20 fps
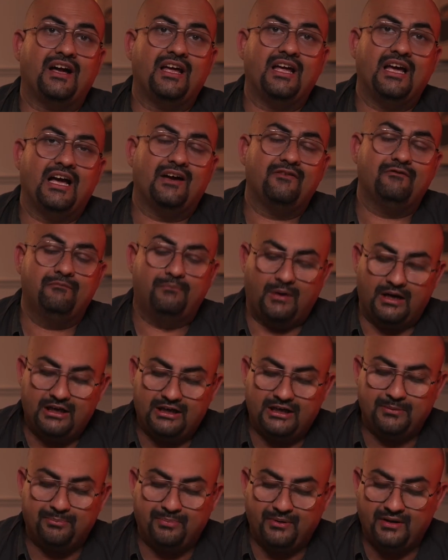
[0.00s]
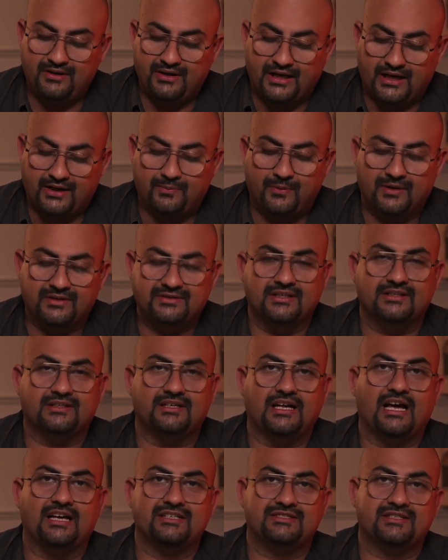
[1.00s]
I have multiple networks
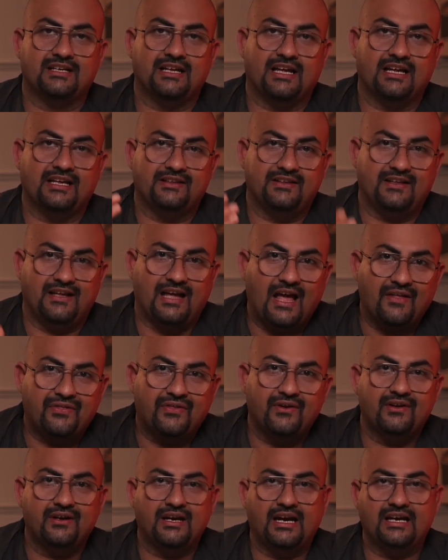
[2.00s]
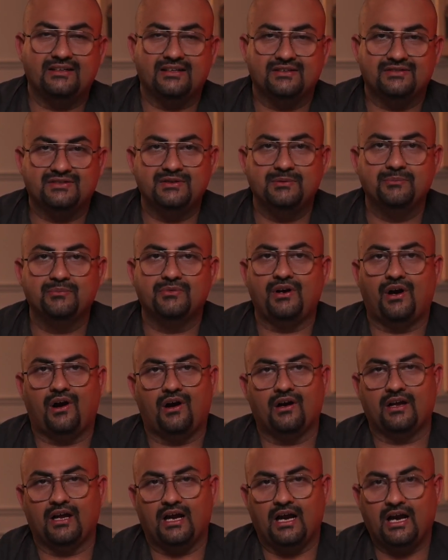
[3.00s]
attached like the Ethernet, the SIM
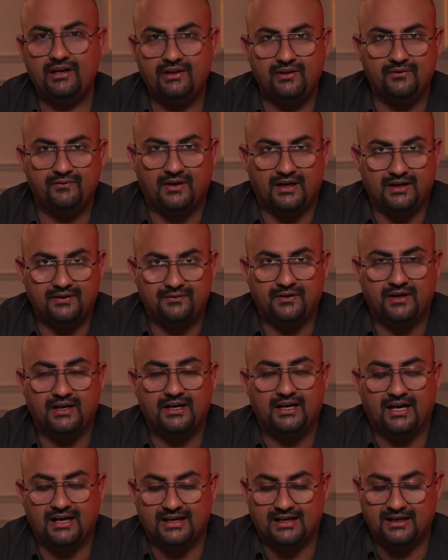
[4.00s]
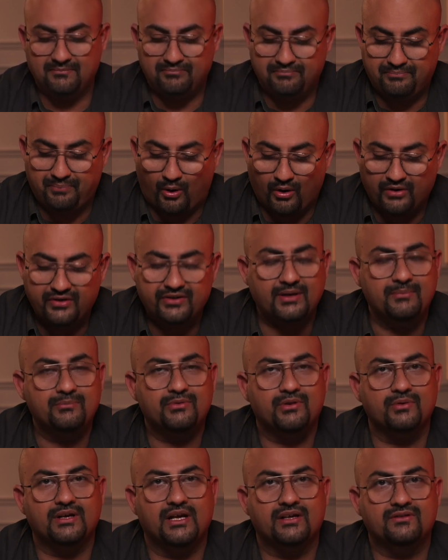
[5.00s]
card and the Wi-Fi, I can bond them
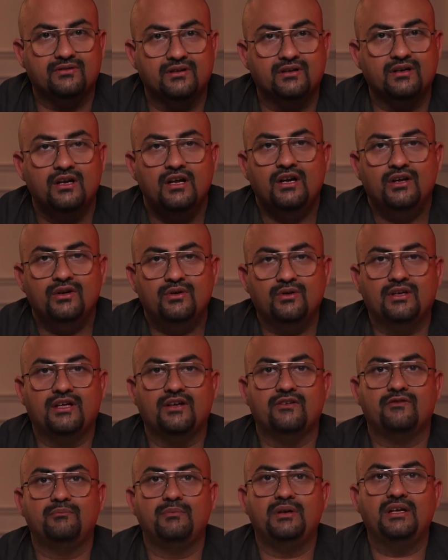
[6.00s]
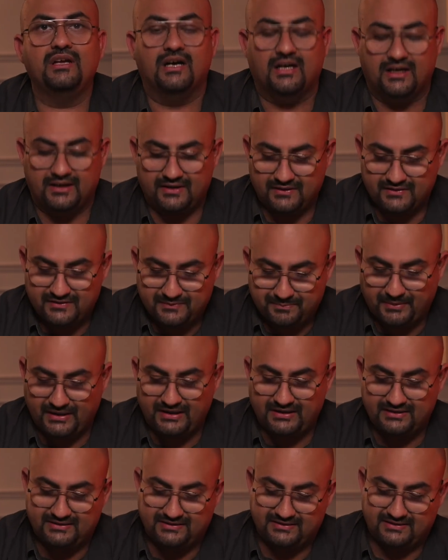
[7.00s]
together to give me higher
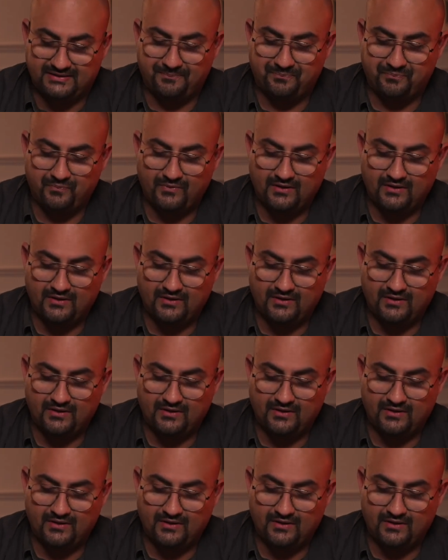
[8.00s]
speeds.